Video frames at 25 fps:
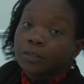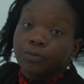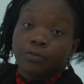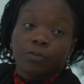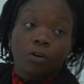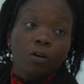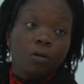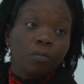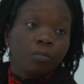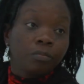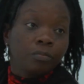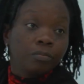
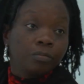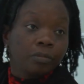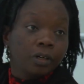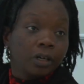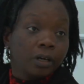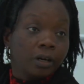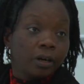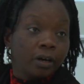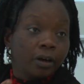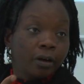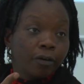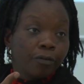from
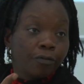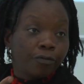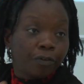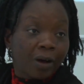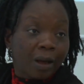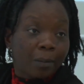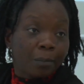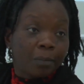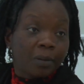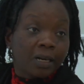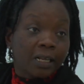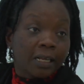
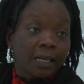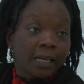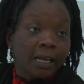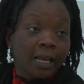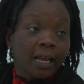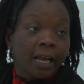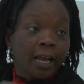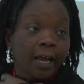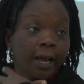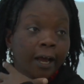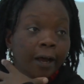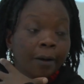family.
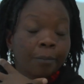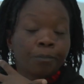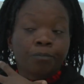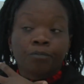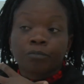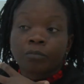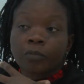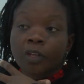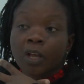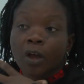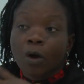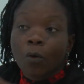
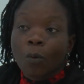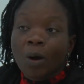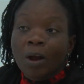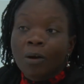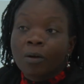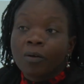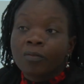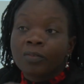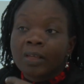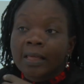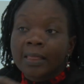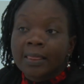
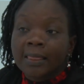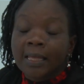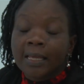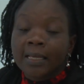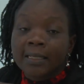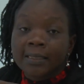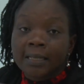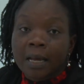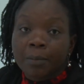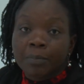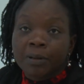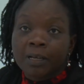One of the
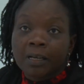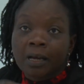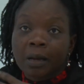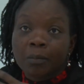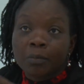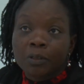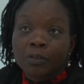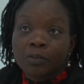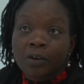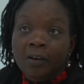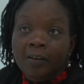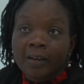things that
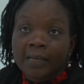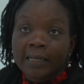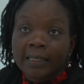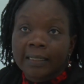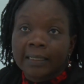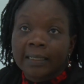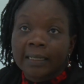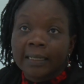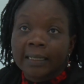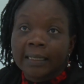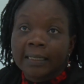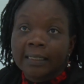becomes very
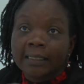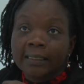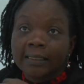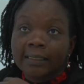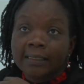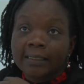clear